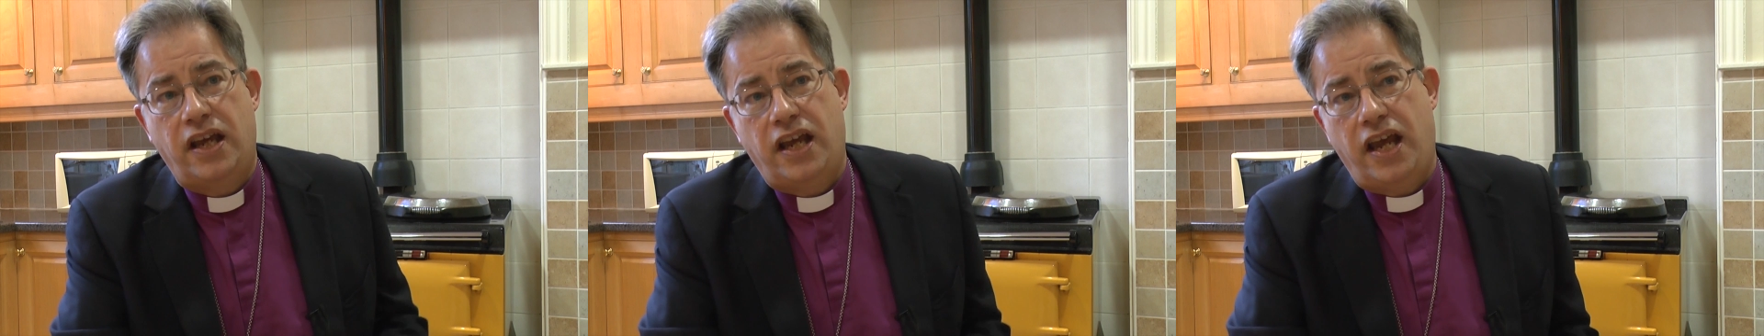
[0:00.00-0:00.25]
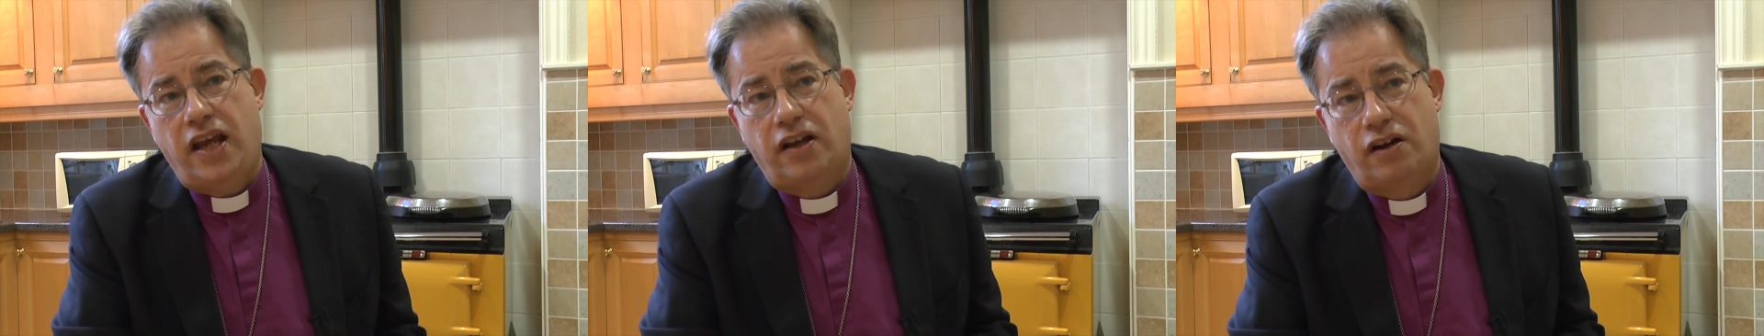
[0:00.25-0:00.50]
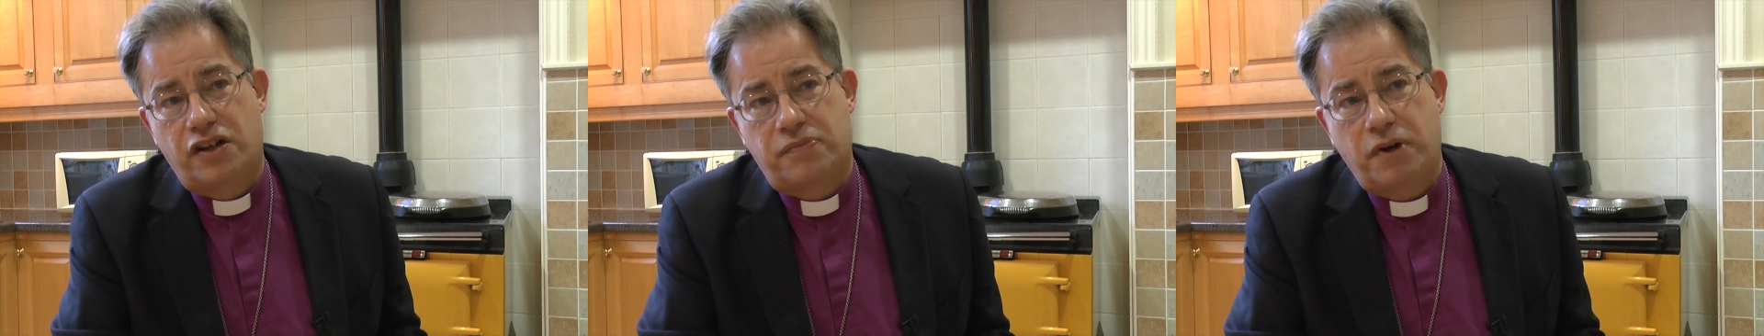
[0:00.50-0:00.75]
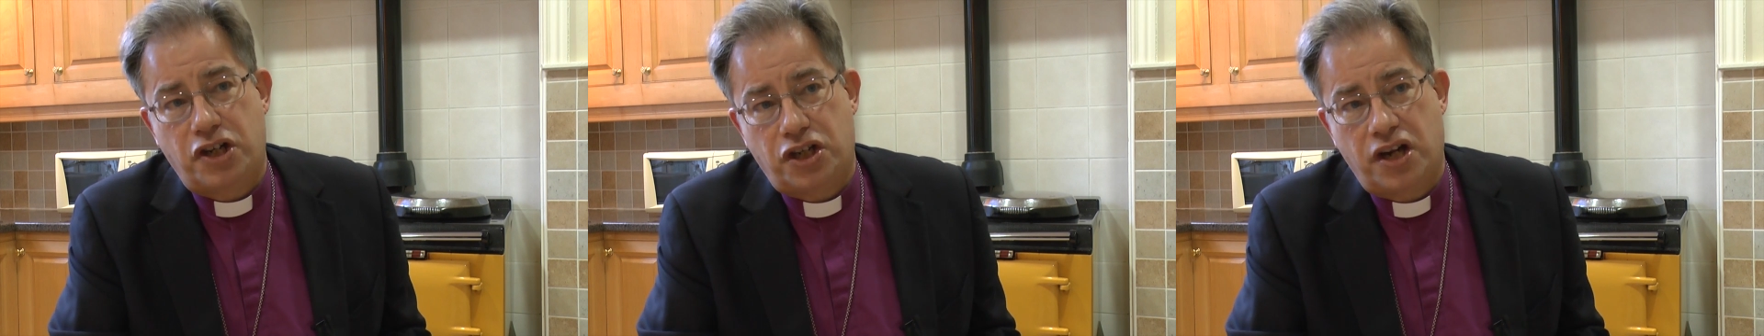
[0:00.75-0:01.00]
in God's
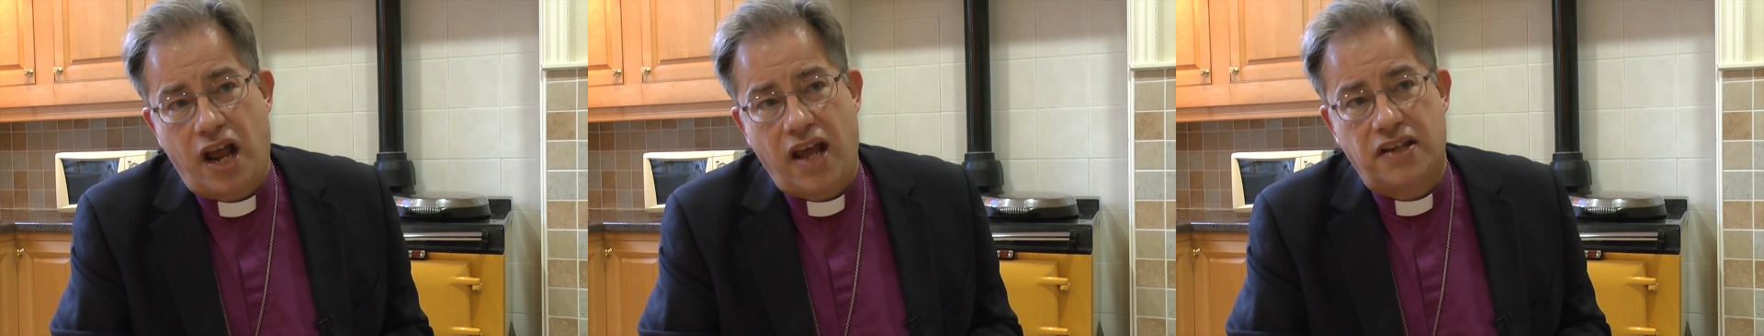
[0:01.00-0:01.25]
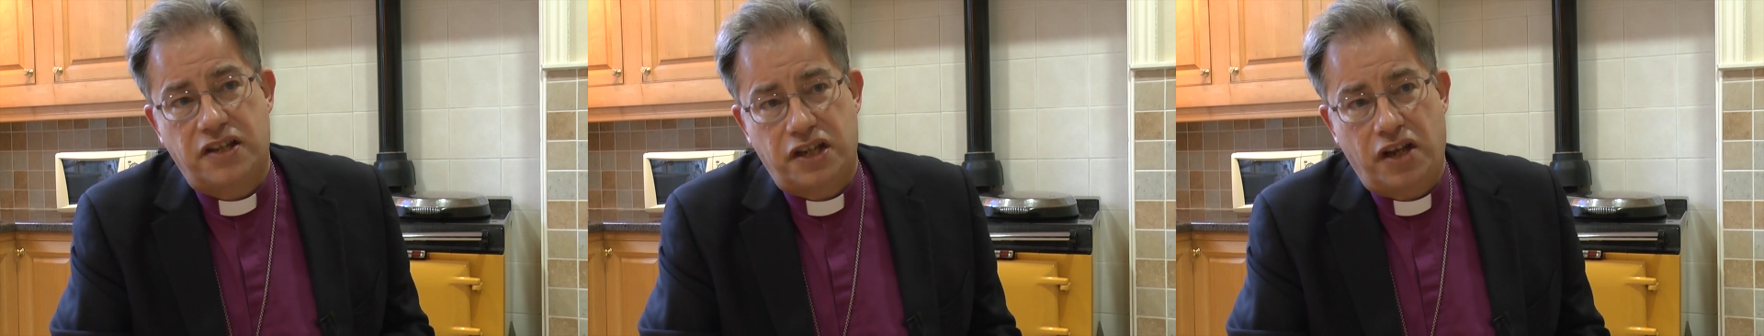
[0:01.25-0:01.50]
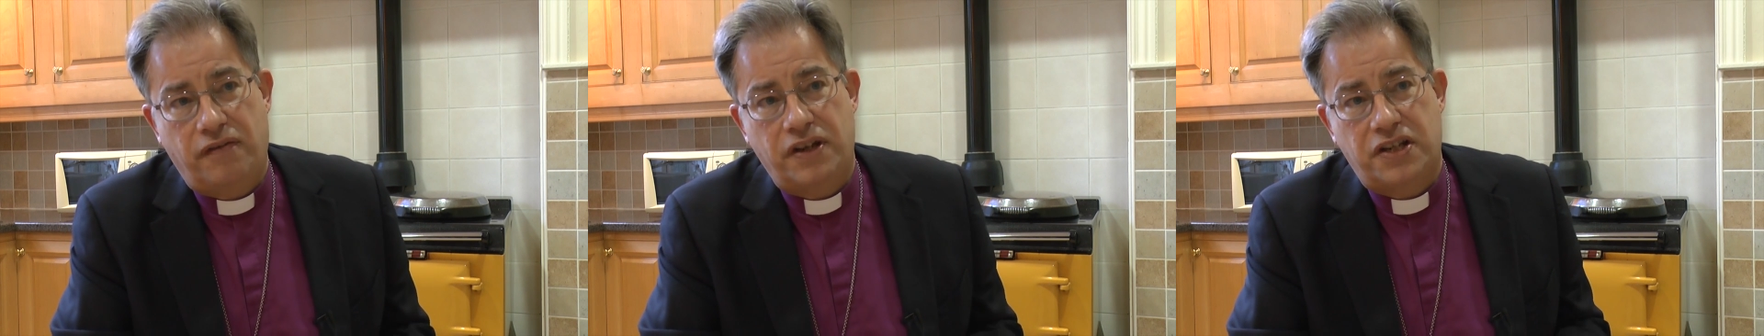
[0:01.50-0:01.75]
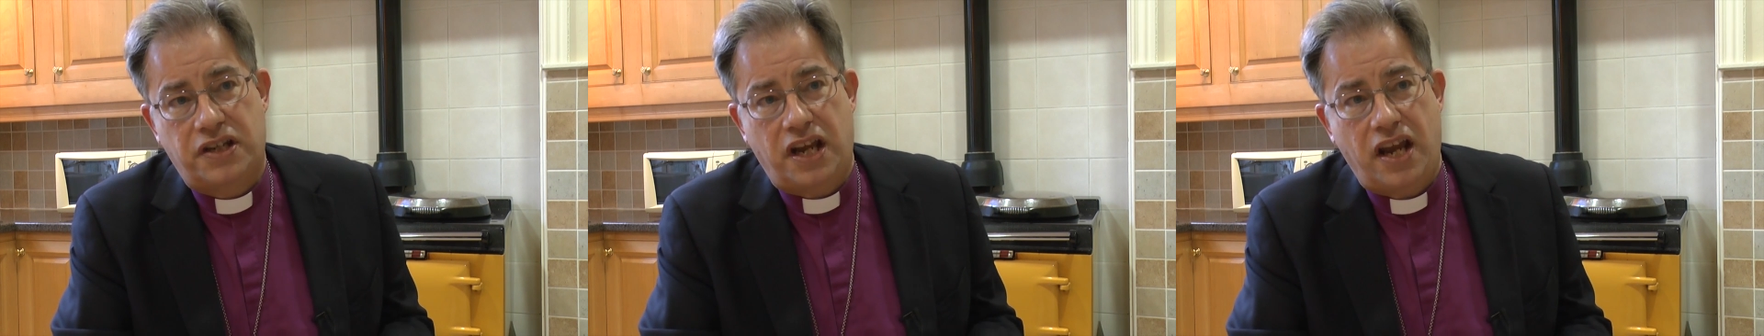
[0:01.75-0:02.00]
mission and
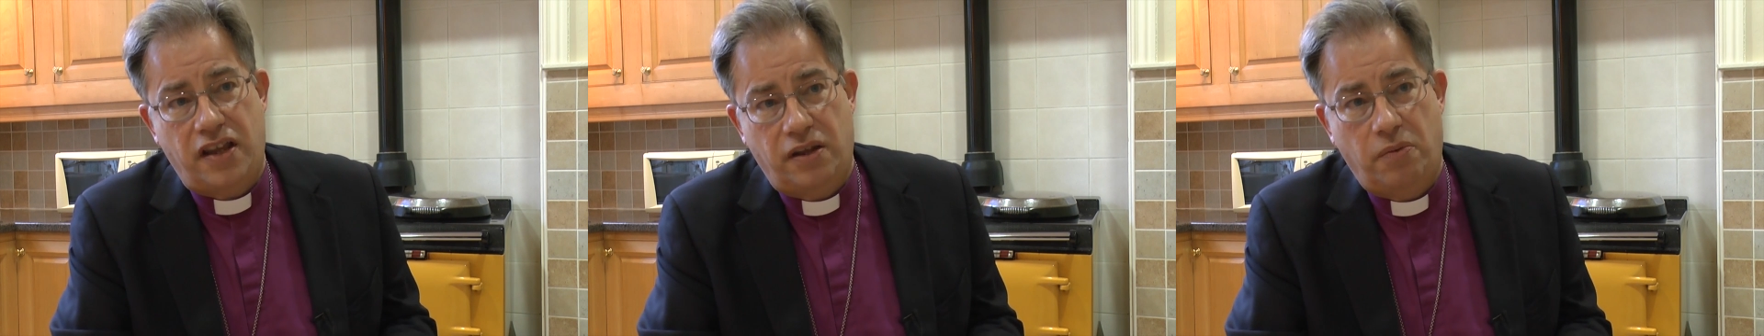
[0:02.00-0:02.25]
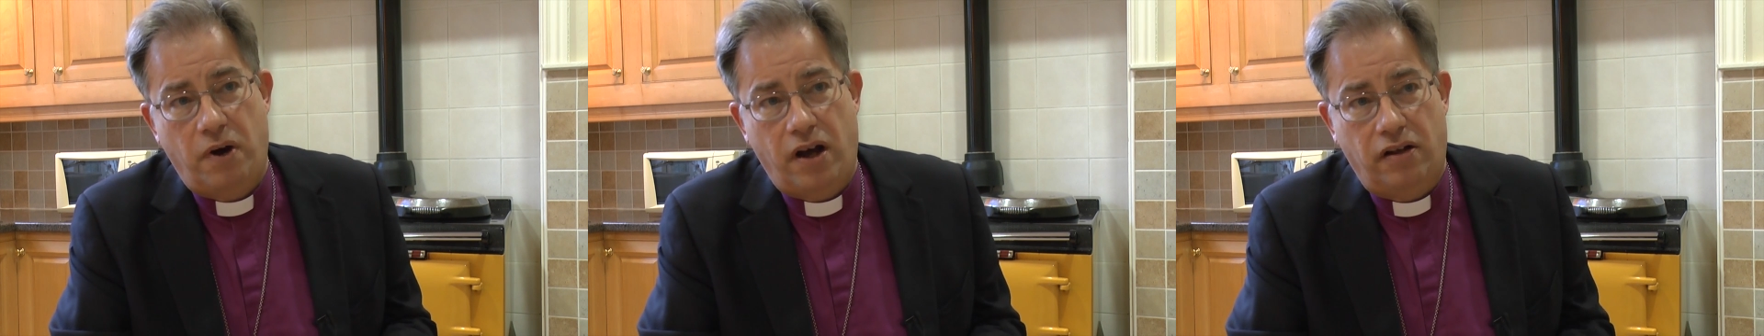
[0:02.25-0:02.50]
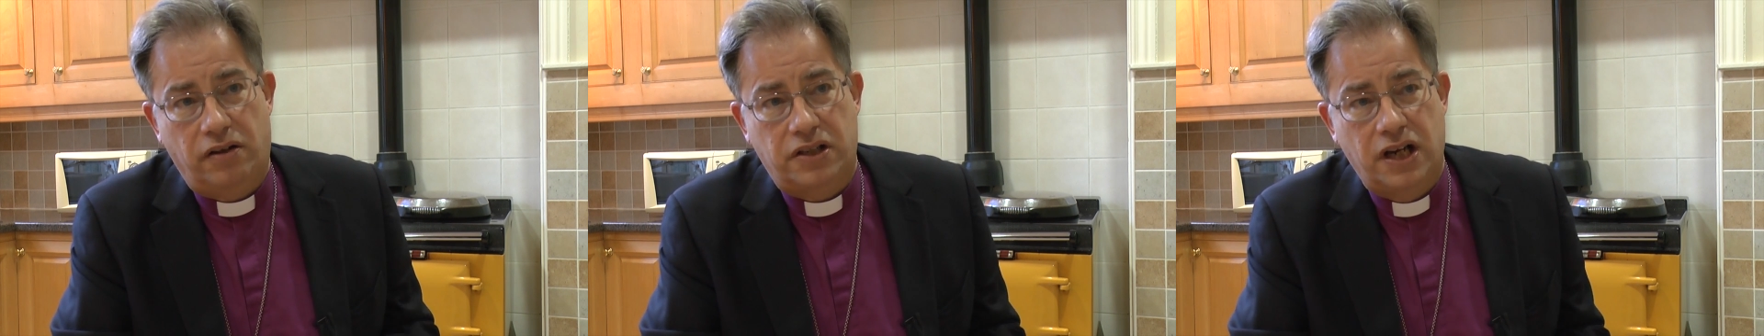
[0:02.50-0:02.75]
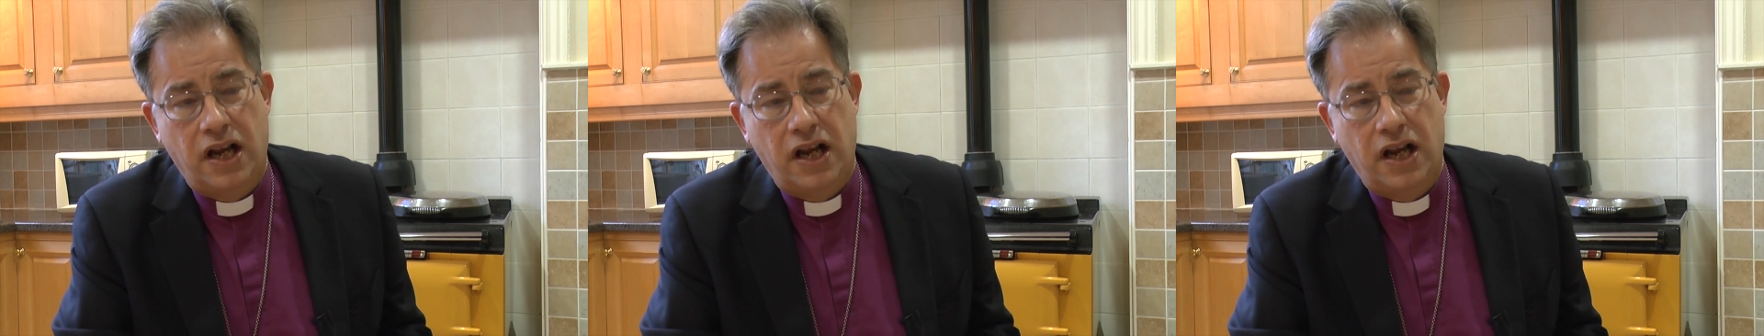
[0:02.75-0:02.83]
service in the world.